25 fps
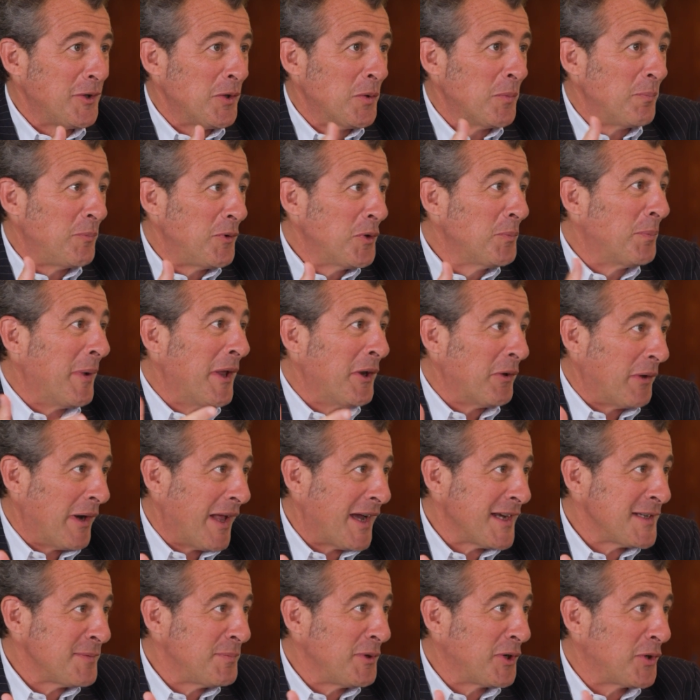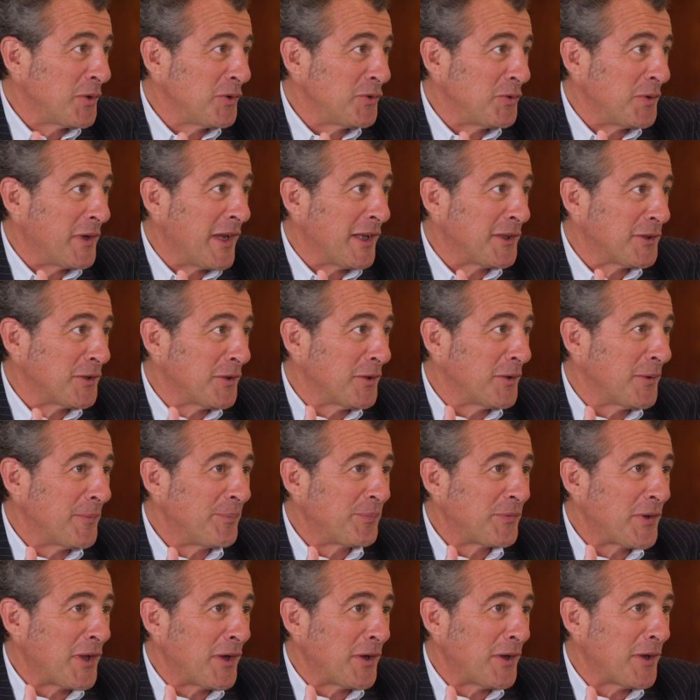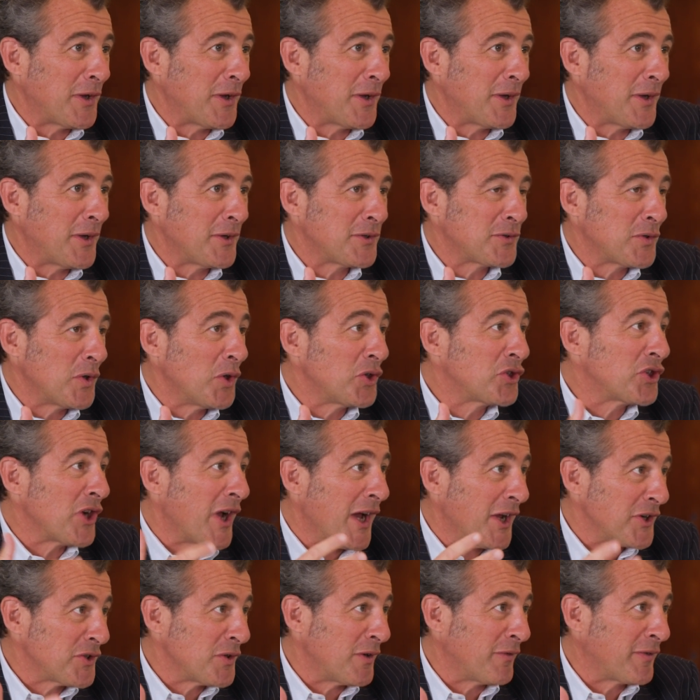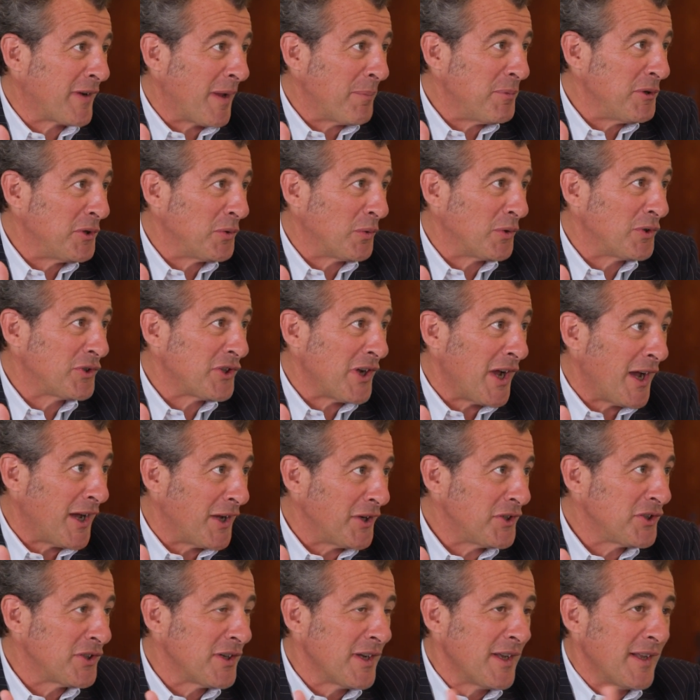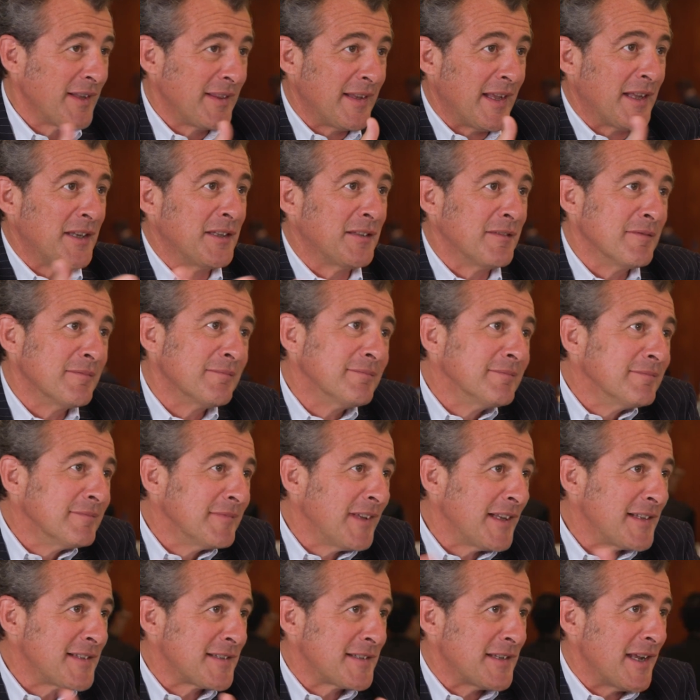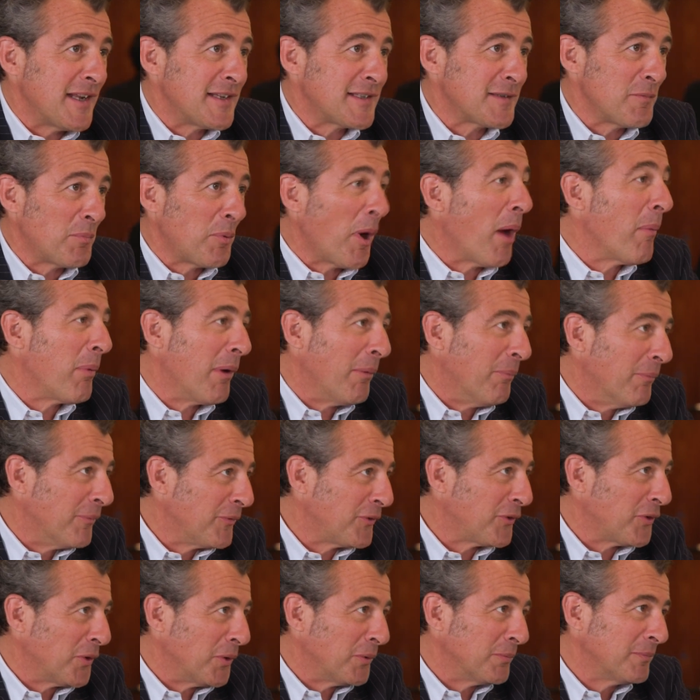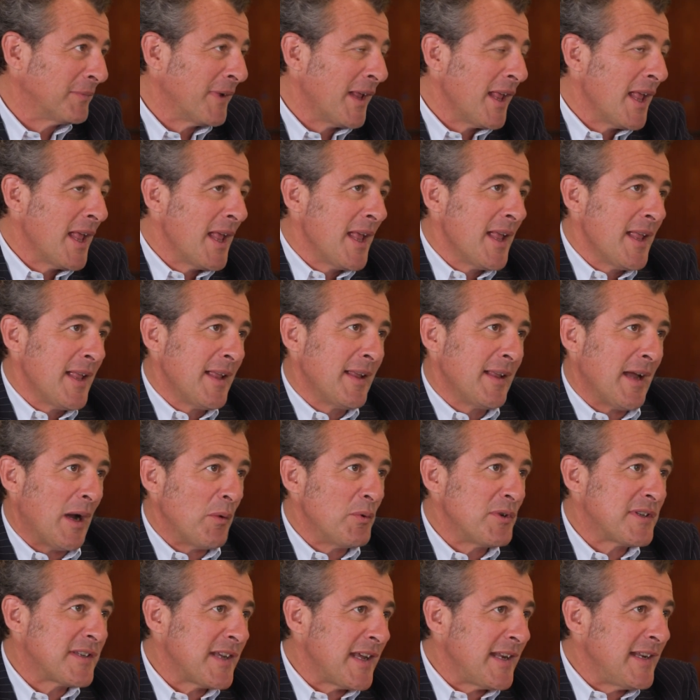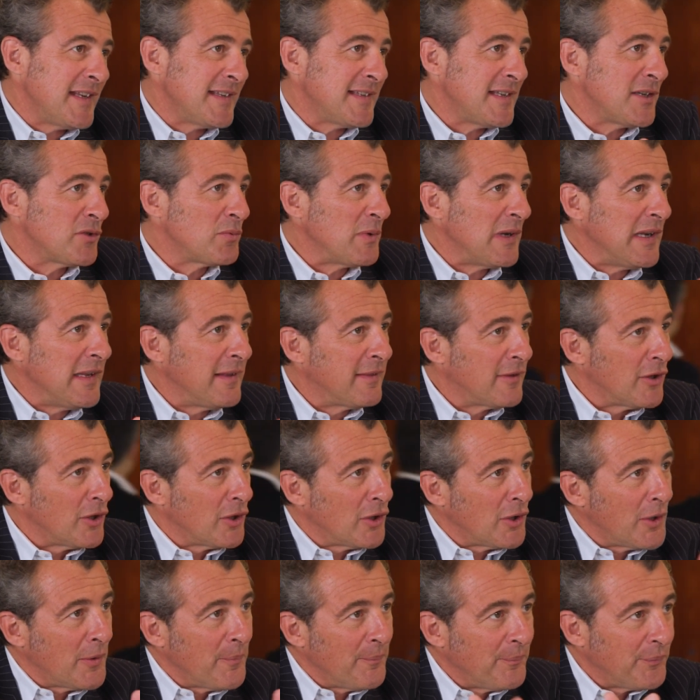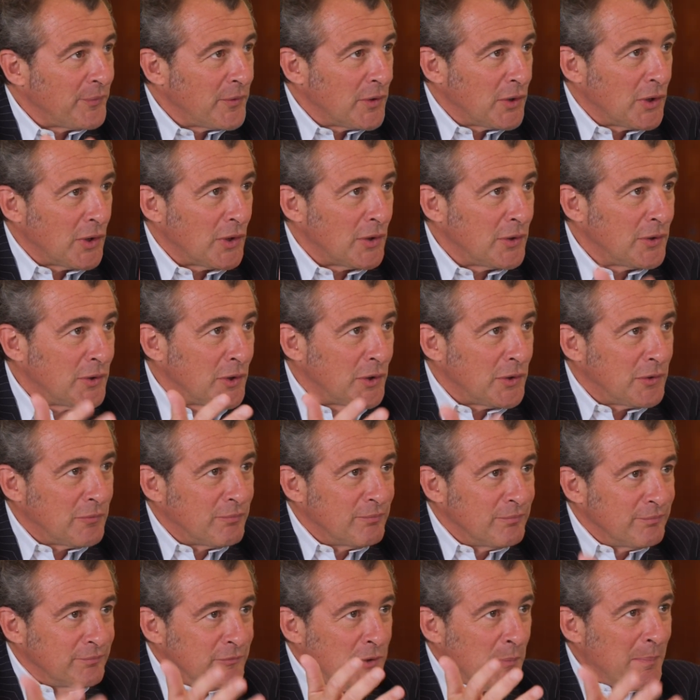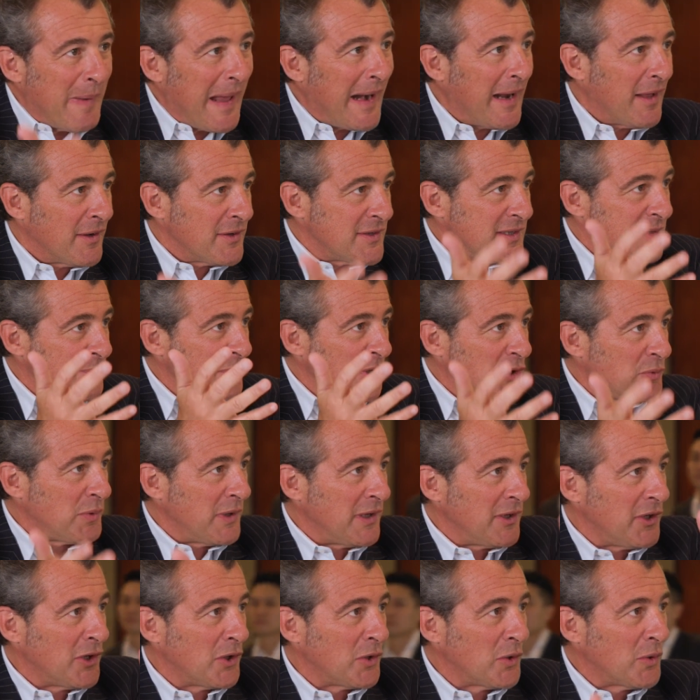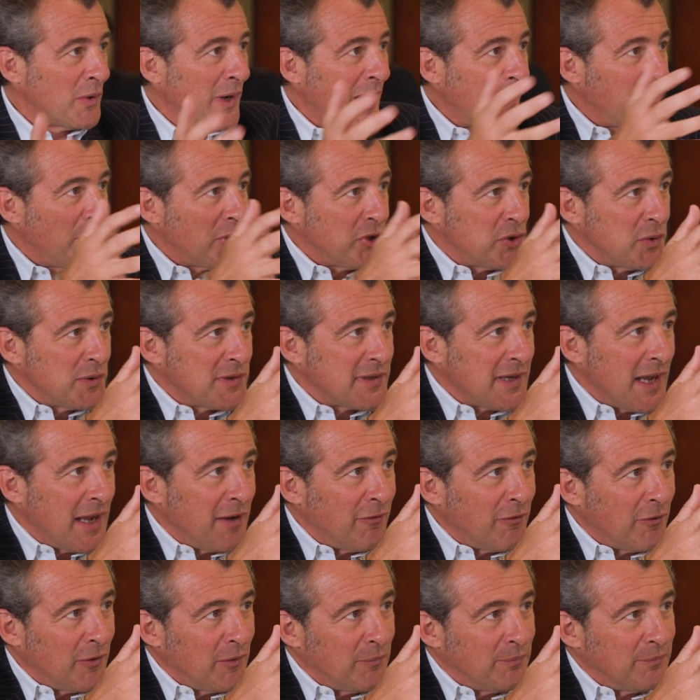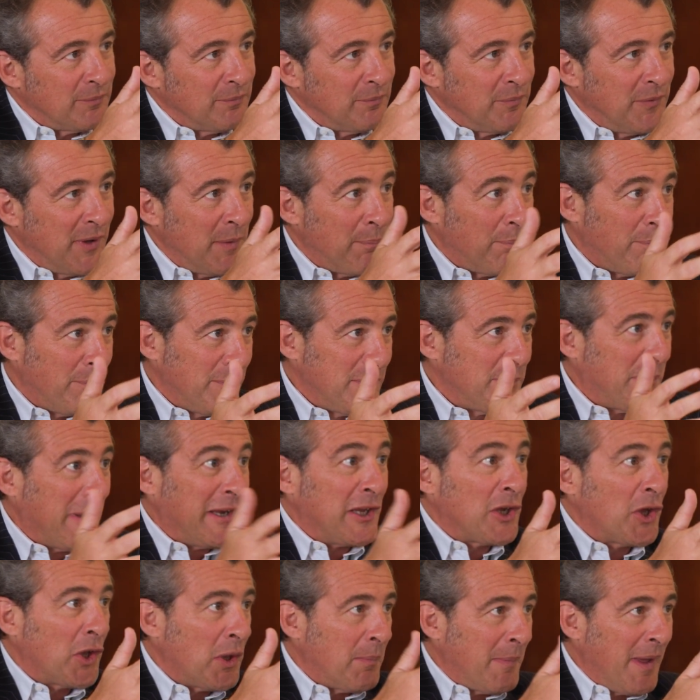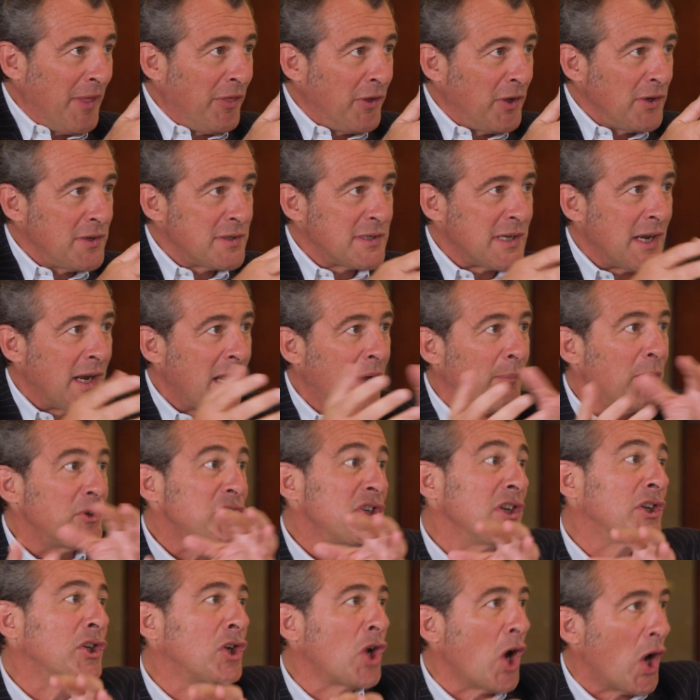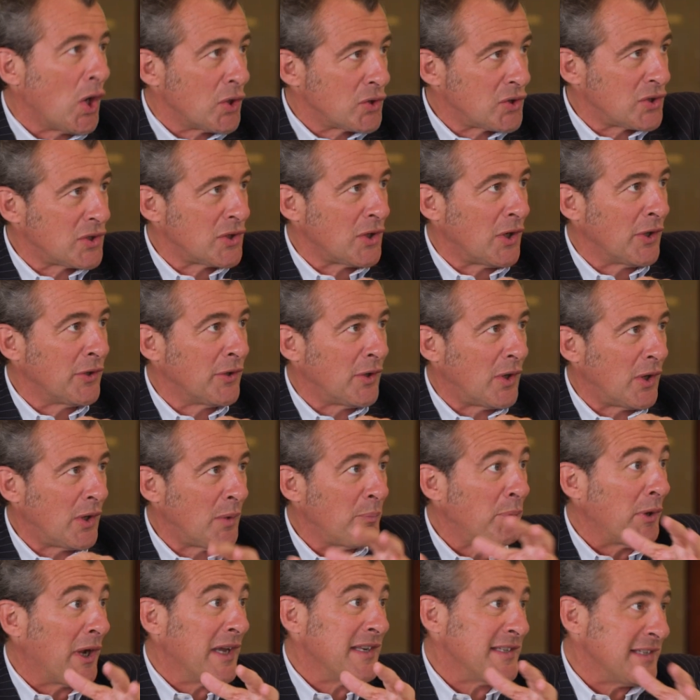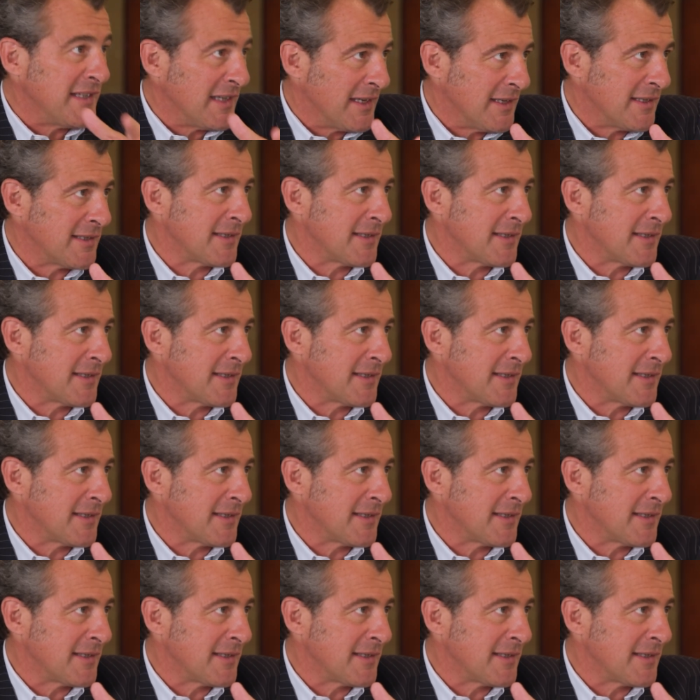you penalize because you get a surcharge of capital charge, then it's a problem. So I would say this is really the balance between how much you save depending on the methods and how much it costs operating